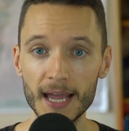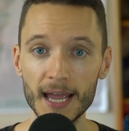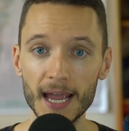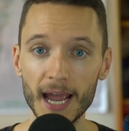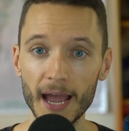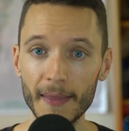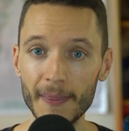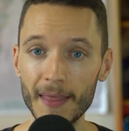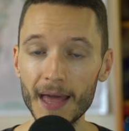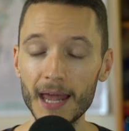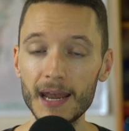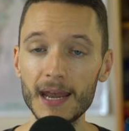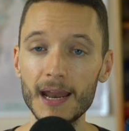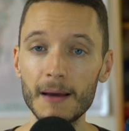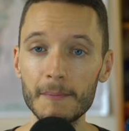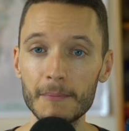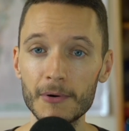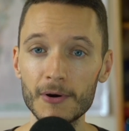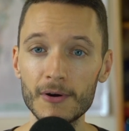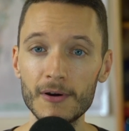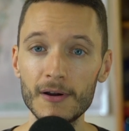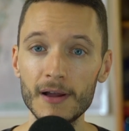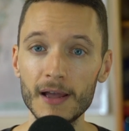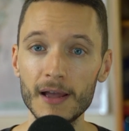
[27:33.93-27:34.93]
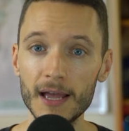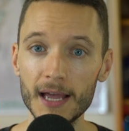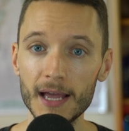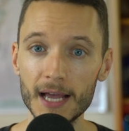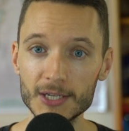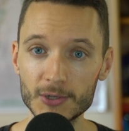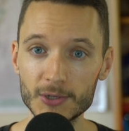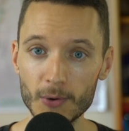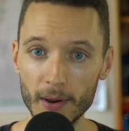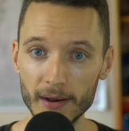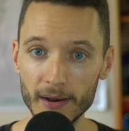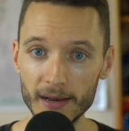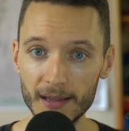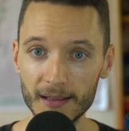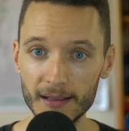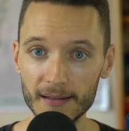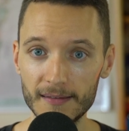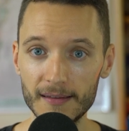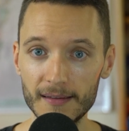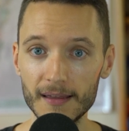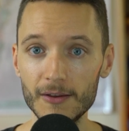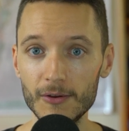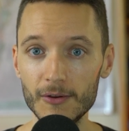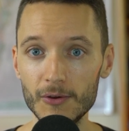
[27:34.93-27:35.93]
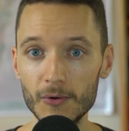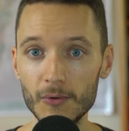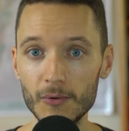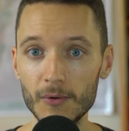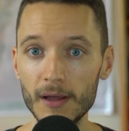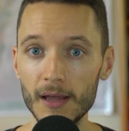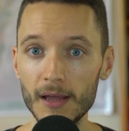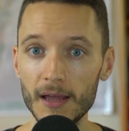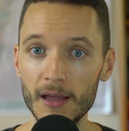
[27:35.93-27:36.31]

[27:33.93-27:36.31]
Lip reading: And that number is going to continue